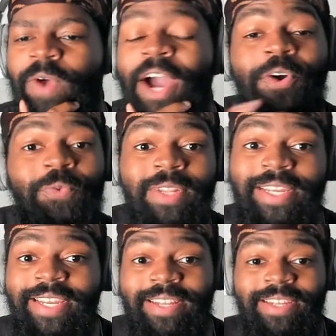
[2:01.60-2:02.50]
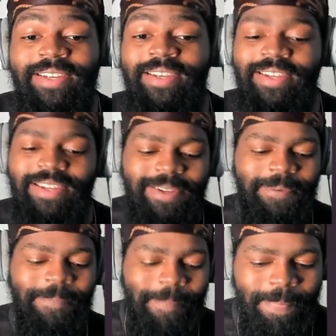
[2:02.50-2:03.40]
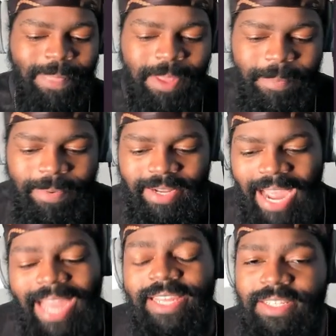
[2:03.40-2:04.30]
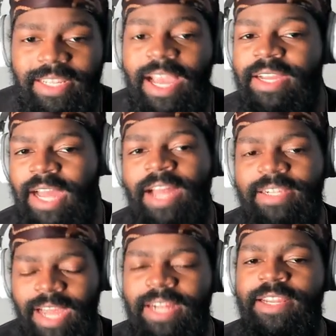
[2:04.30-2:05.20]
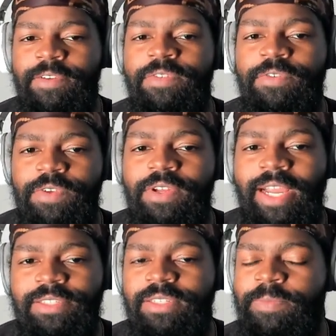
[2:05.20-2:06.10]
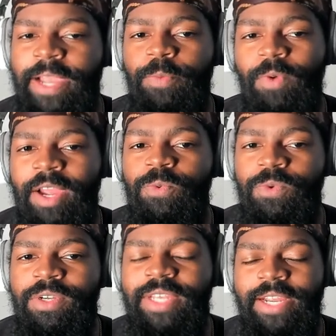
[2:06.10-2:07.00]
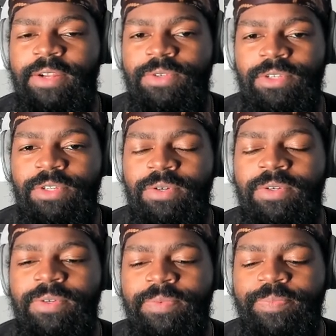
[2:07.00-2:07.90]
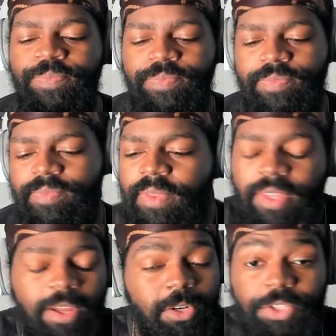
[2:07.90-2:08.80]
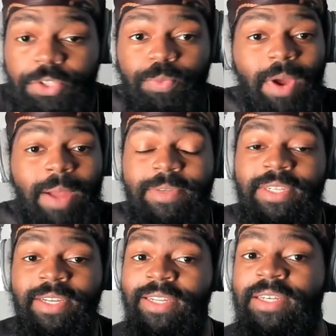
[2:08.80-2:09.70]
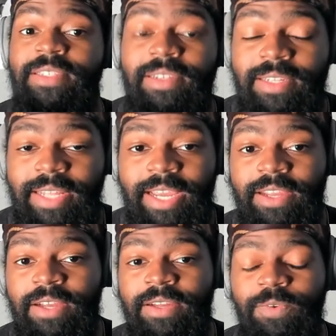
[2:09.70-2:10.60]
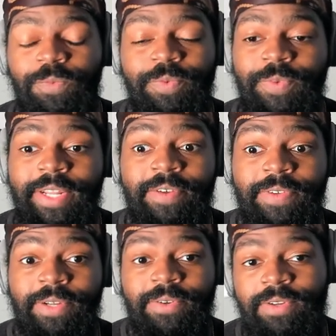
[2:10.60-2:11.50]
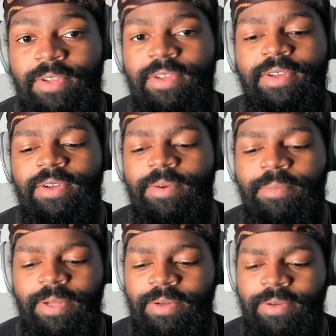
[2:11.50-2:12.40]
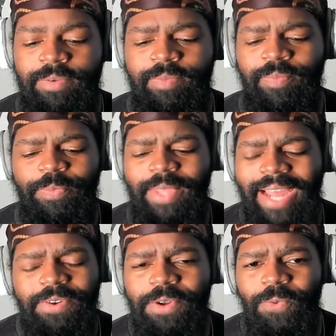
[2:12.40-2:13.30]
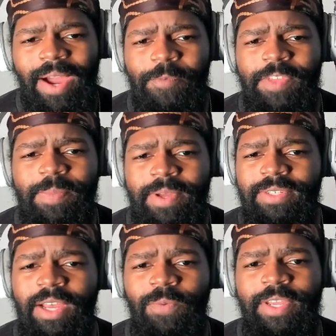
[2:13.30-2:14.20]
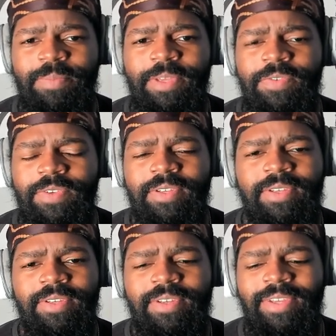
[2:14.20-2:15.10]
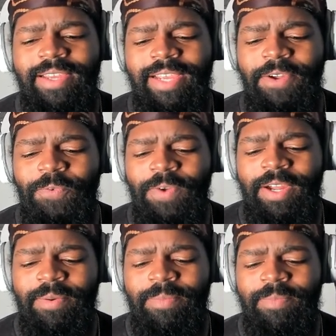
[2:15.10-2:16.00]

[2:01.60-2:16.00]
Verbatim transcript: I don't really get it, but I can I I, I definitely feel like somebody probably was hating on Snow. Oh shoot, probably still is to this day, y'all. We we never know, but um, I don't know why females always beefing in rap.